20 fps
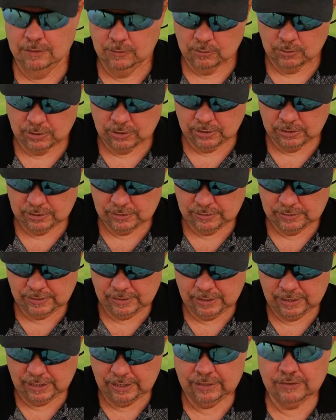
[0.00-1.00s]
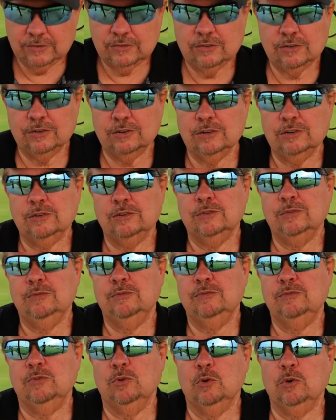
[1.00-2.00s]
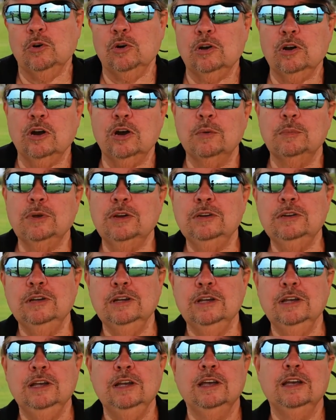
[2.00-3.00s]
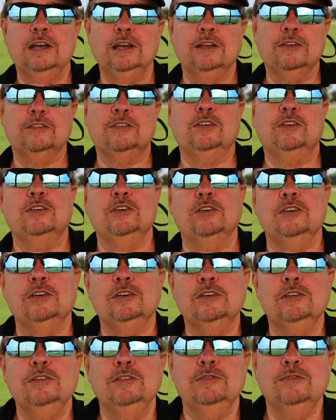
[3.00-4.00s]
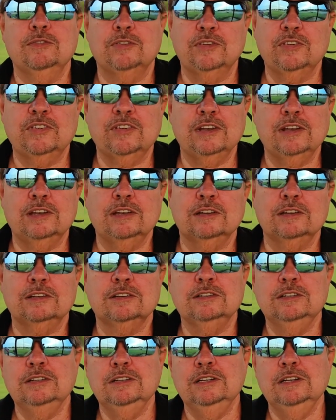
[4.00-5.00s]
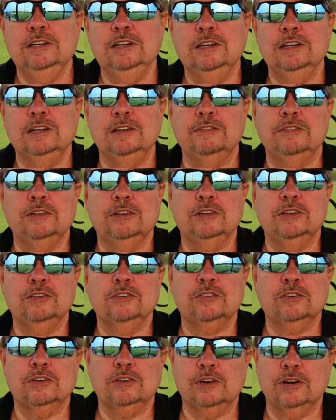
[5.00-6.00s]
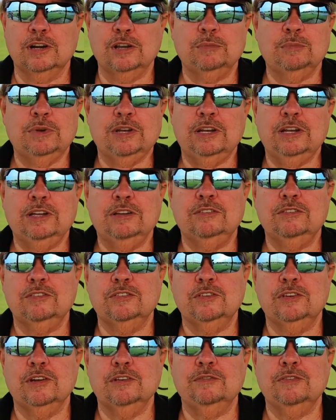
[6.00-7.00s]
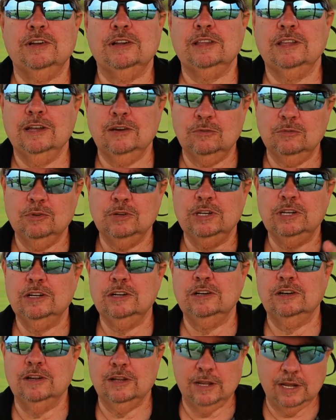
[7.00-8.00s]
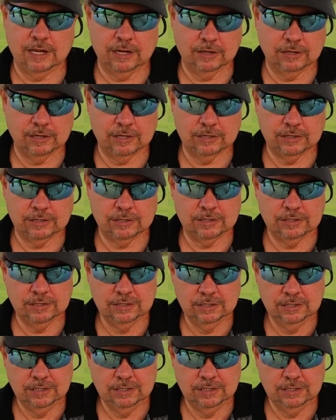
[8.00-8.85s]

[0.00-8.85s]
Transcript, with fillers: Whereas your fluorocarbon is good for sinking if you're using crankbaits or stuff like that. And we'll get into that later.